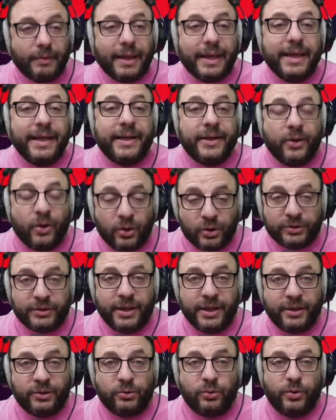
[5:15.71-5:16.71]
in
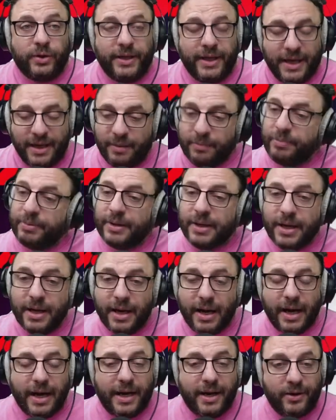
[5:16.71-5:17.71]
order to help
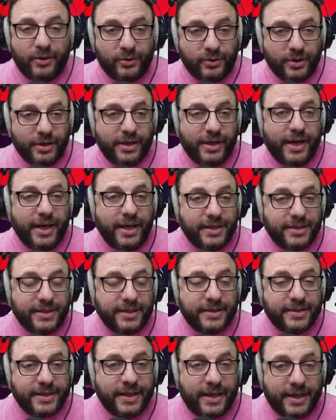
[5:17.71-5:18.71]
our race
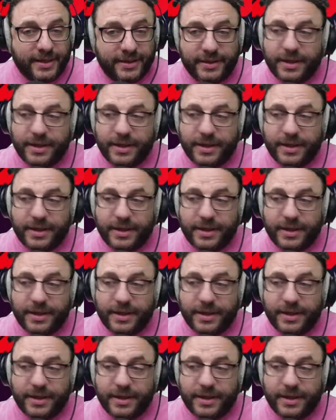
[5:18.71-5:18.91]
start.